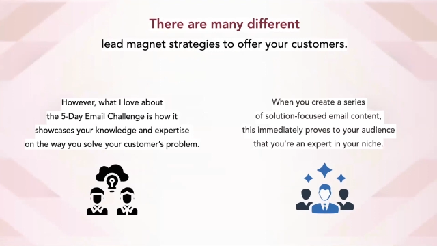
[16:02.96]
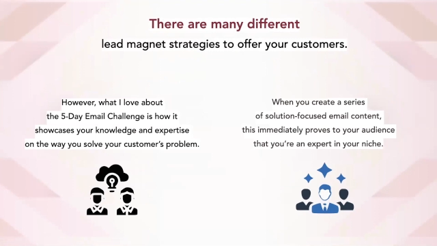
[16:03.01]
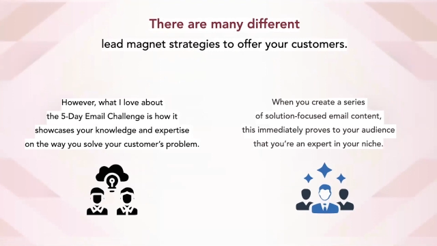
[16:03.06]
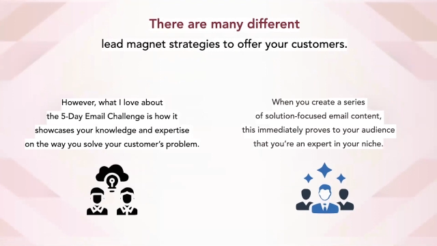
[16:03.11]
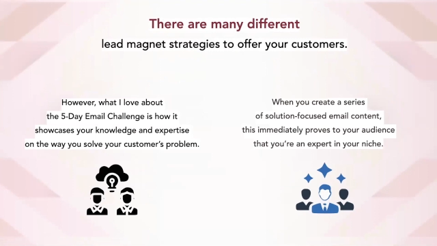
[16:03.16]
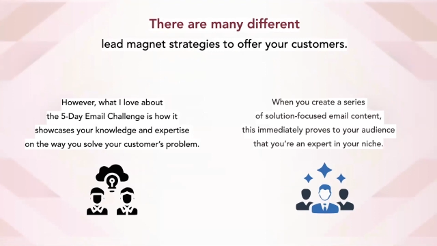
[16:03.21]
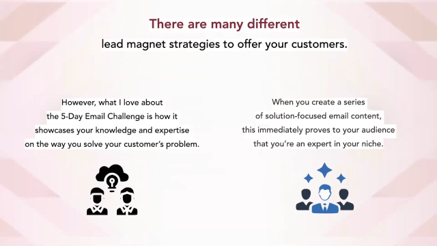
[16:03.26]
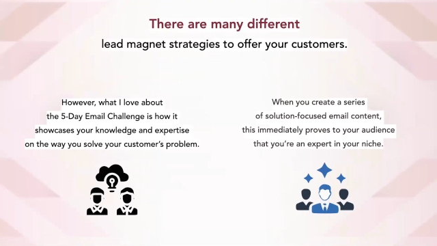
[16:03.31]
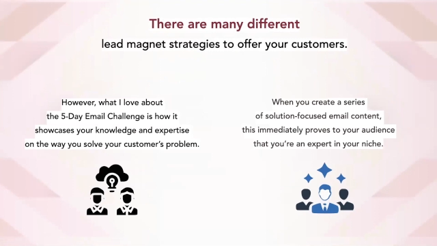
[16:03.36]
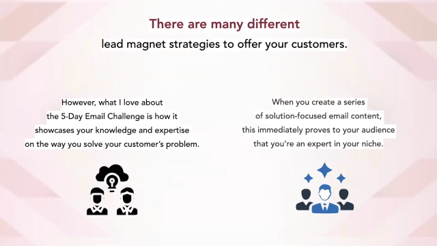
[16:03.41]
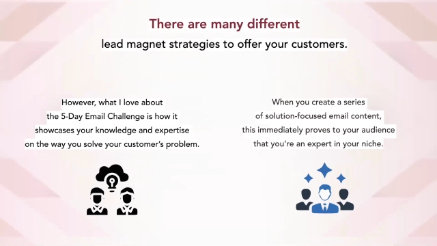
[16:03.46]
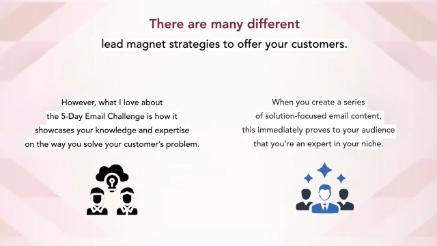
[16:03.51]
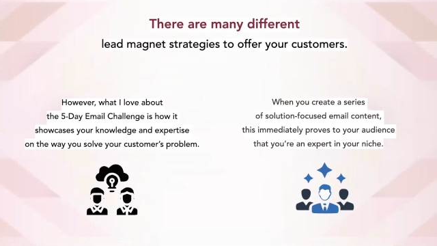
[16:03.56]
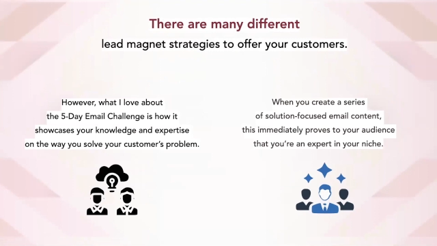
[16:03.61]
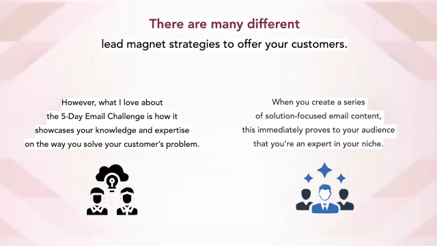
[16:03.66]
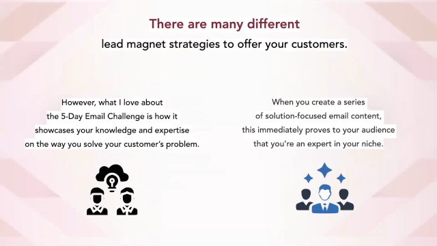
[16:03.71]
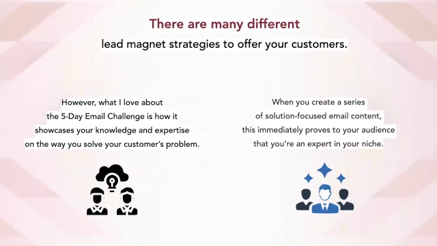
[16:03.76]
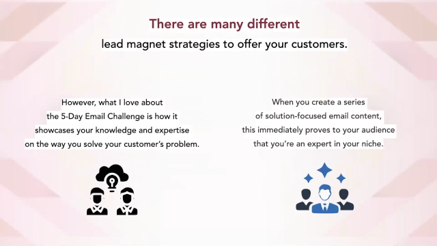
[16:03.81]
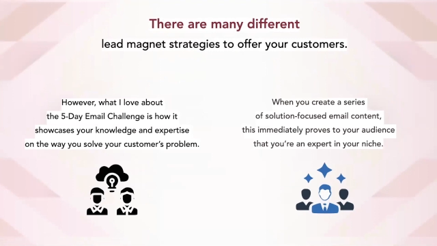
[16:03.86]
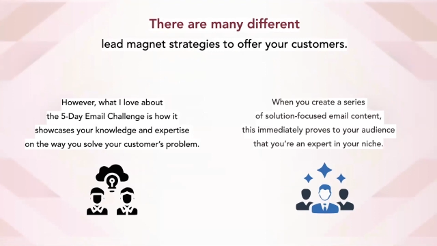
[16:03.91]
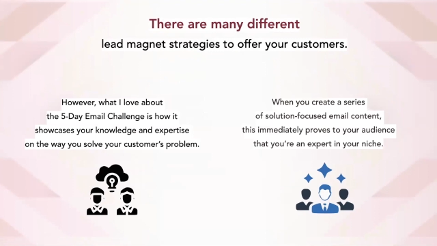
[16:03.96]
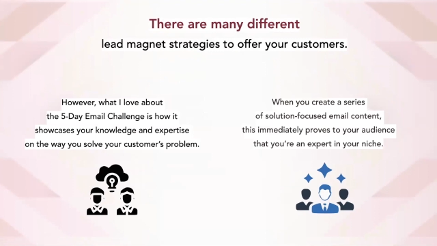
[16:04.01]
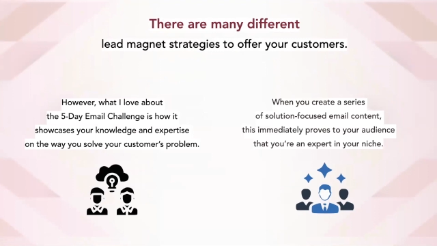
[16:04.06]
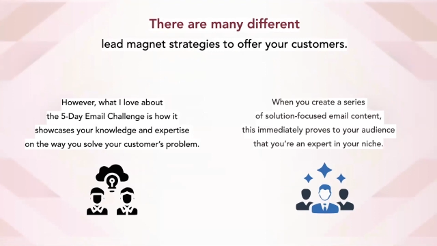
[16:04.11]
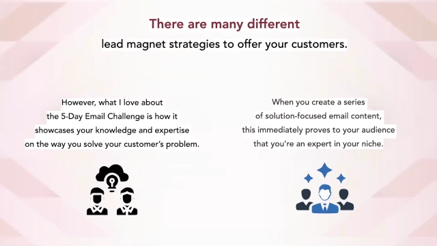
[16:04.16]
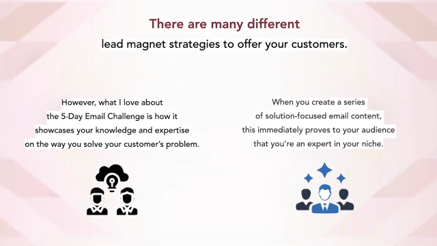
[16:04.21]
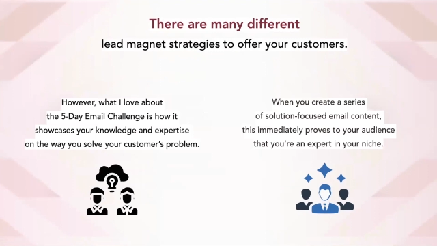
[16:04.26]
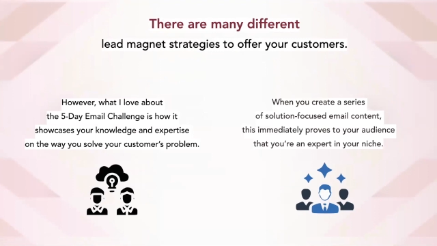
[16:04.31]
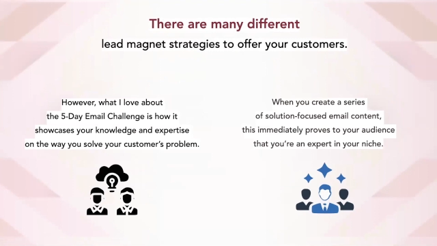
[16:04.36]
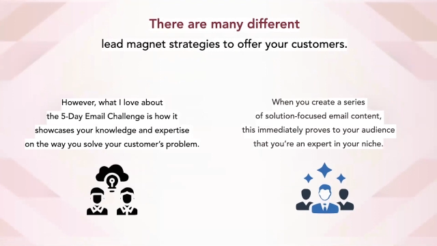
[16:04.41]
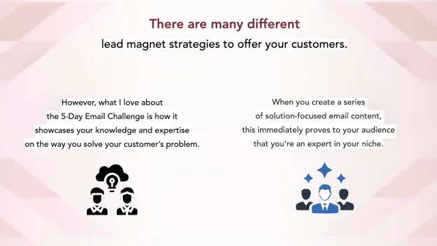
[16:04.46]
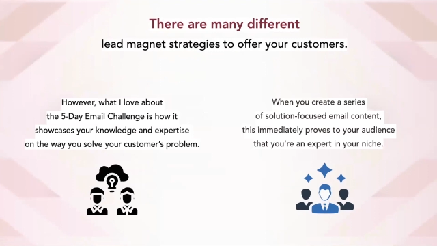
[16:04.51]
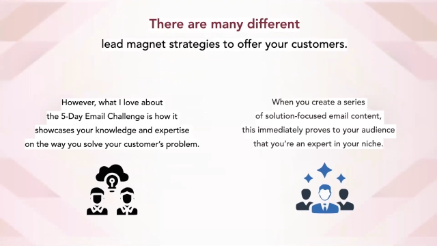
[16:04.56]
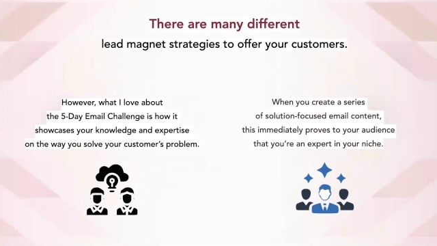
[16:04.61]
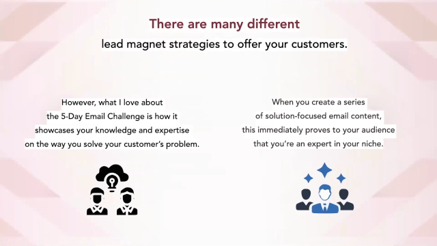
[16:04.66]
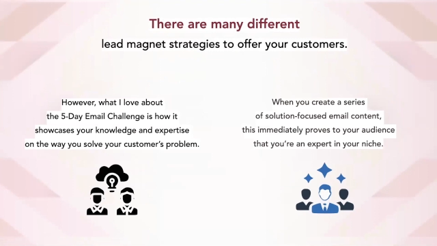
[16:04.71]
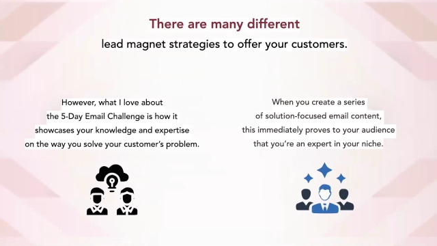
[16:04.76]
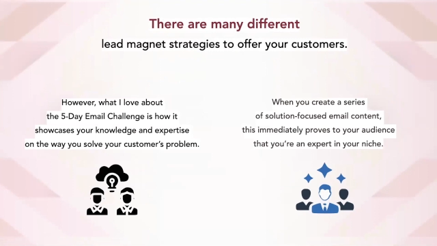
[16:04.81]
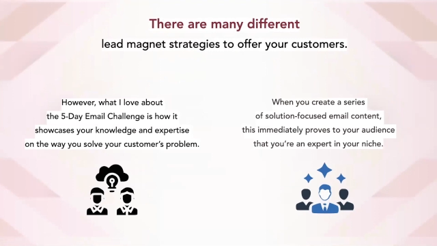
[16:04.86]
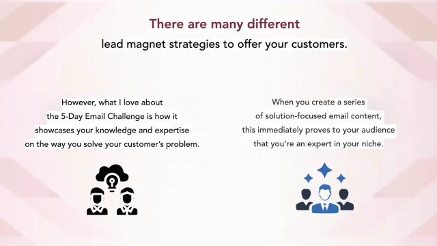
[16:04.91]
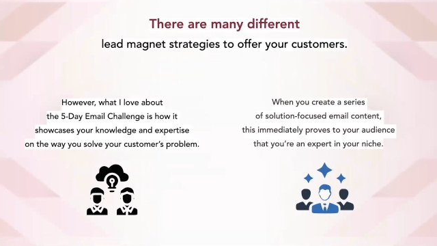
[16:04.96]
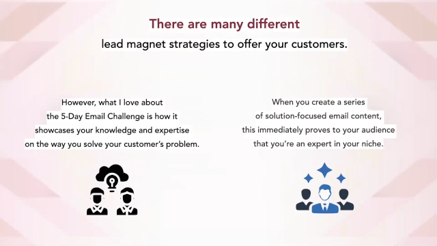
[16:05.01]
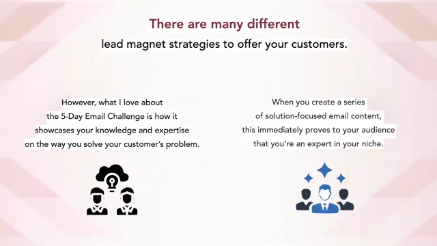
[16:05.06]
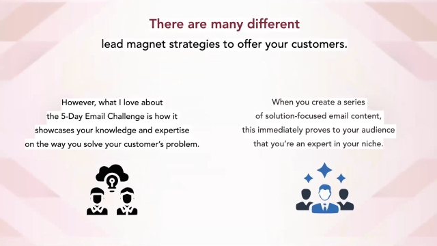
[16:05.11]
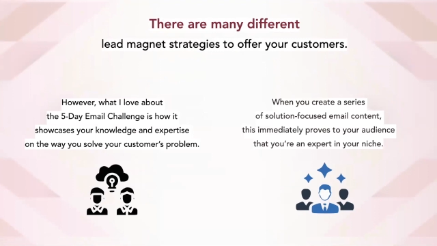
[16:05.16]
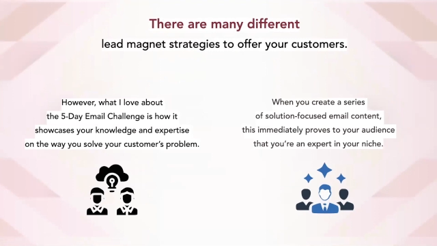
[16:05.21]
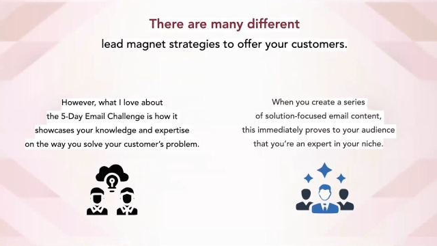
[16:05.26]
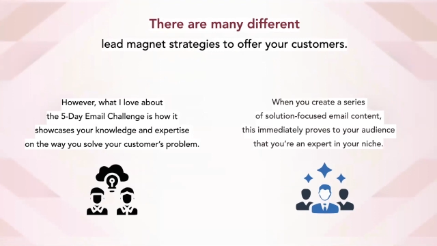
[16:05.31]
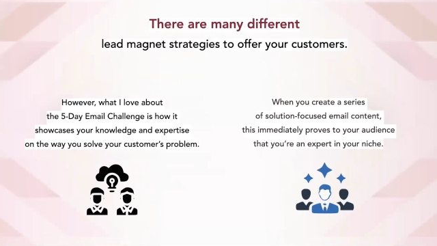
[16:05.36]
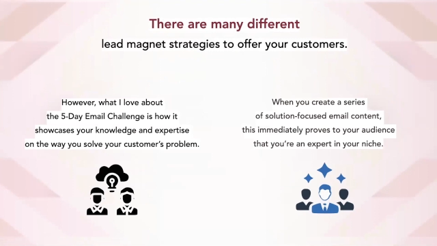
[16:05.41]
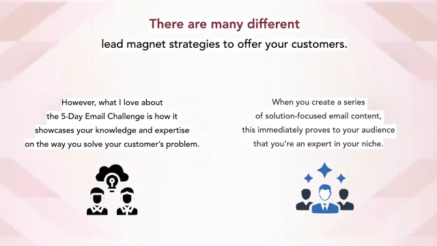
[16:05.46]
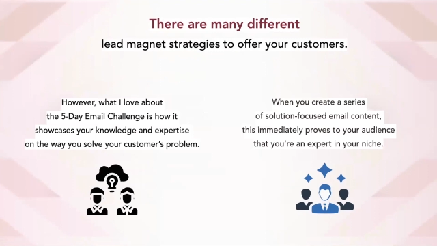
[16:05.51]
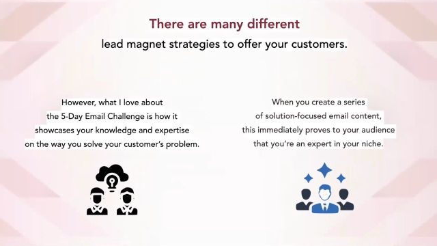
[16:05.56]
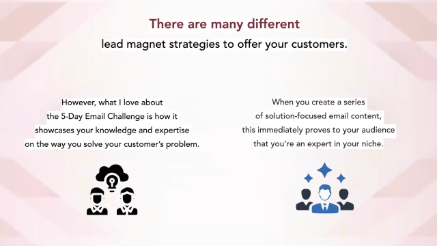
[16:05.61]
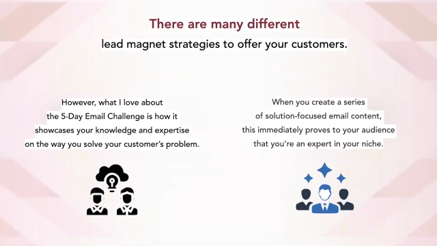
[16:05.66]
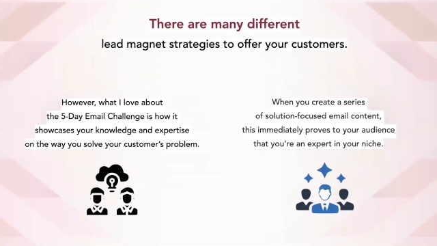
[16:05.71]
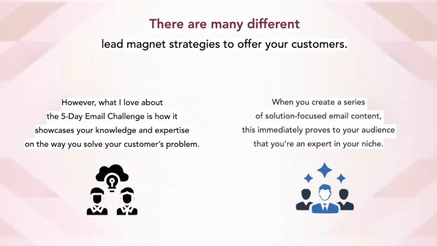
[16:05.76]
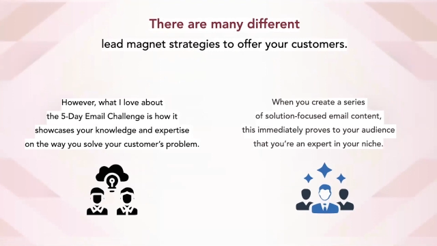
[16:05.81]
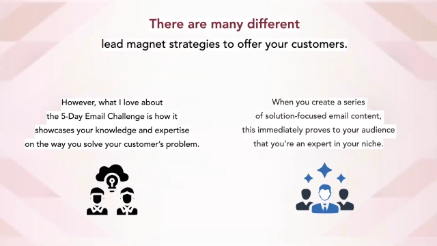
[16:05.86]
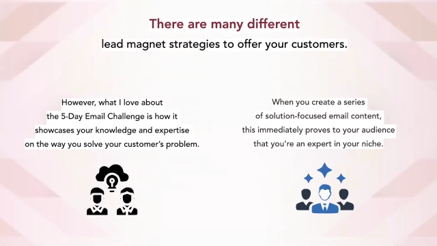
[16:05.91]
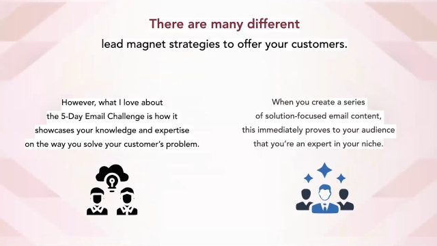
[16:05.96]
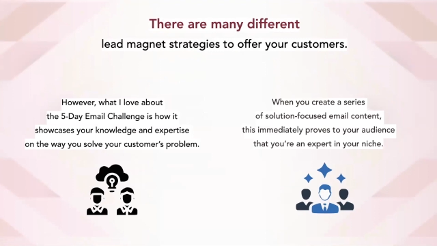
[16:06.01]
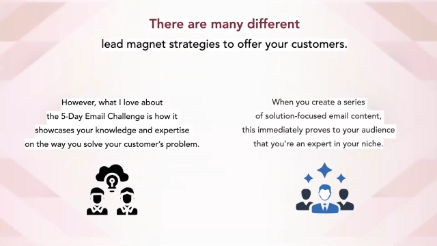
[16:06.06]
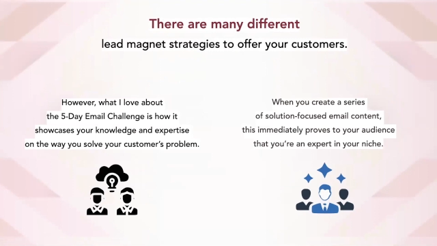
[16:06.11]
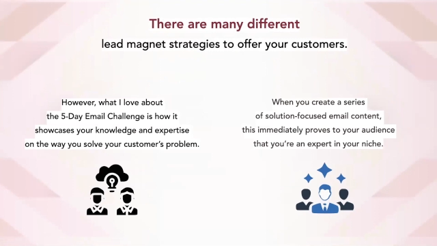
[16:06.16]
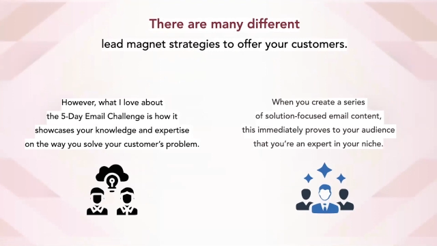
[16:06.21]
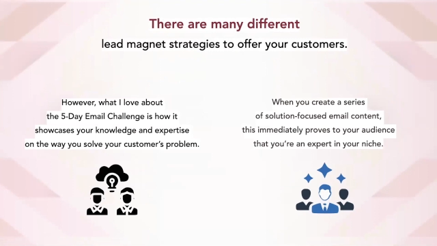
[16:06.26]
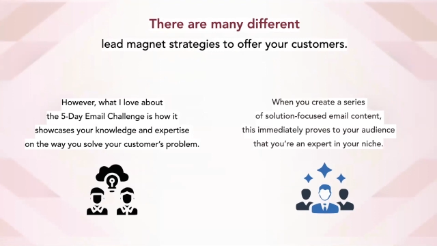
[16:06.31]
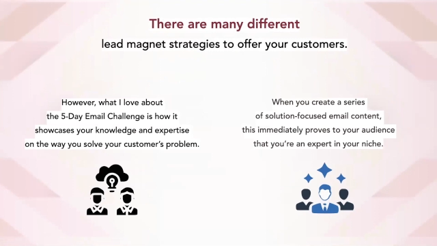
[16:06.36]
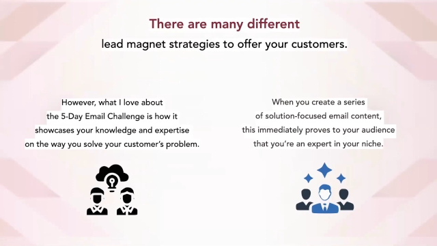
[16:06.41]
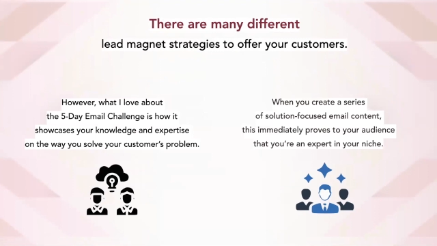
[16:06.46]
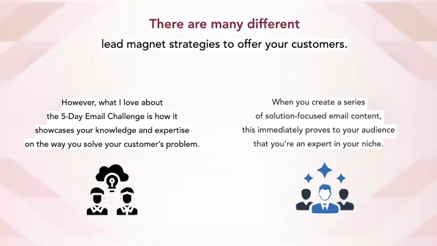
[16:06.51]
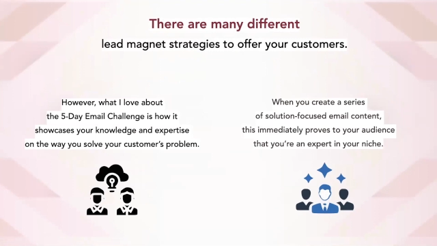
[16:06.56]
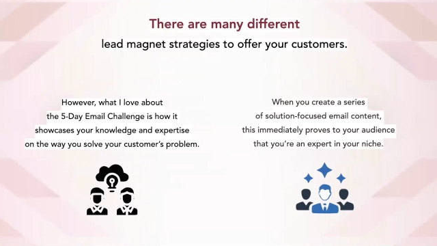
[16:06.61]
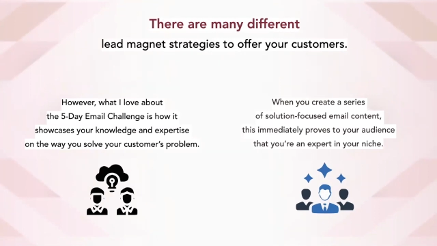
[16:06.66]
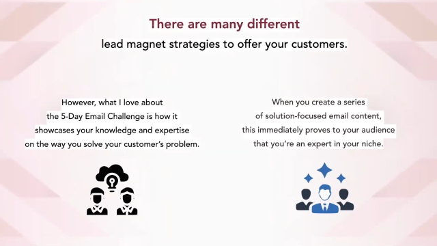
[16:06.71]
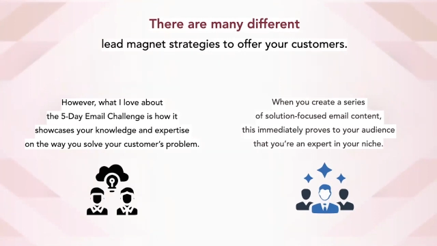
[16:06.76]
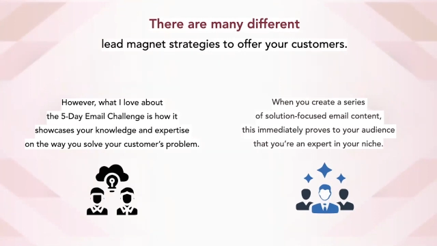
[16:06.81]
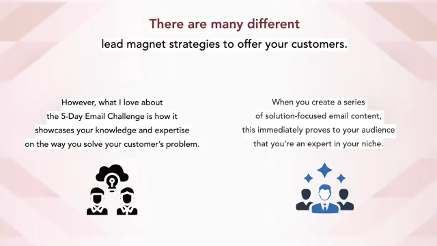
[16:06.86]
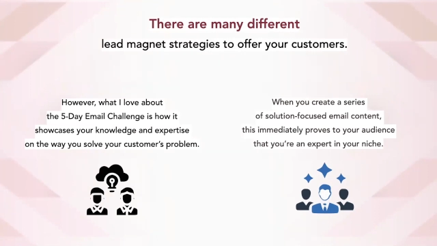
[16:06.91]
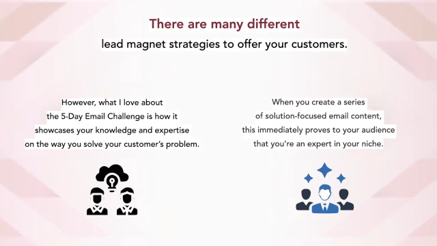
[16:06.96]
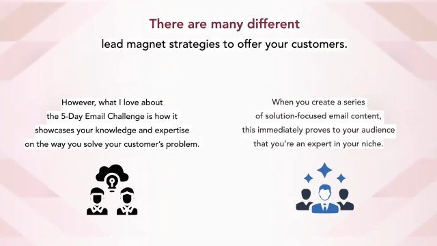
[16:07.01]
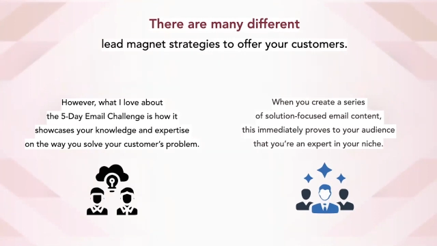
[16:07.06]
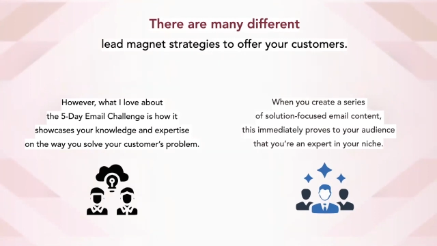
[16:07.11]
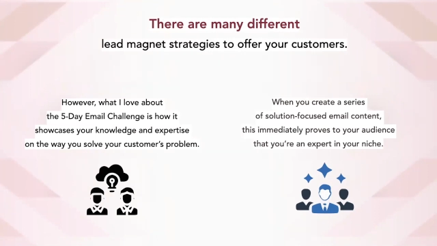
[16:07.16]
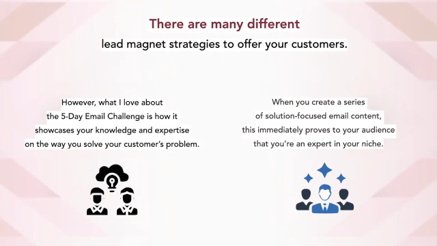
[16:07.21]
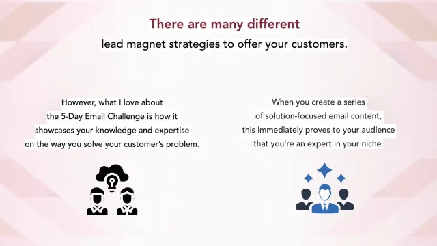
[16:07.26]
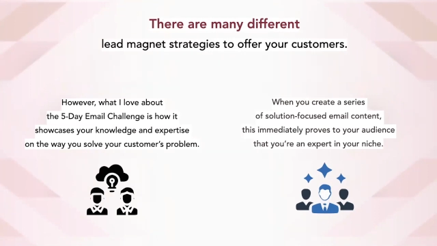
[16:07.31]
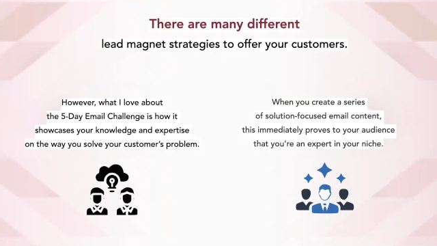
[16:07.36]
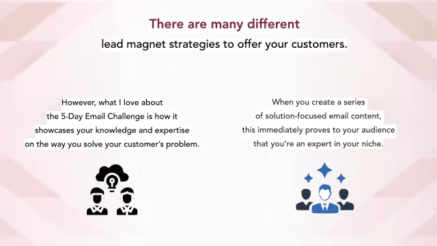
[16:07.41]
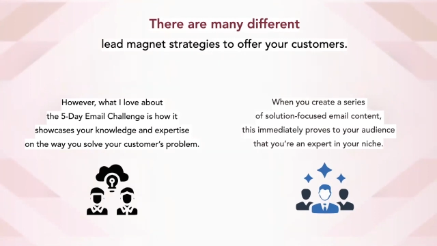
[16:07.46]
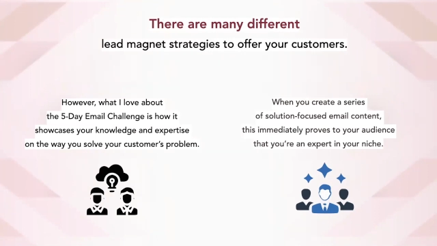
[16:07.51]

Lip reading: [unreadable: no face in view]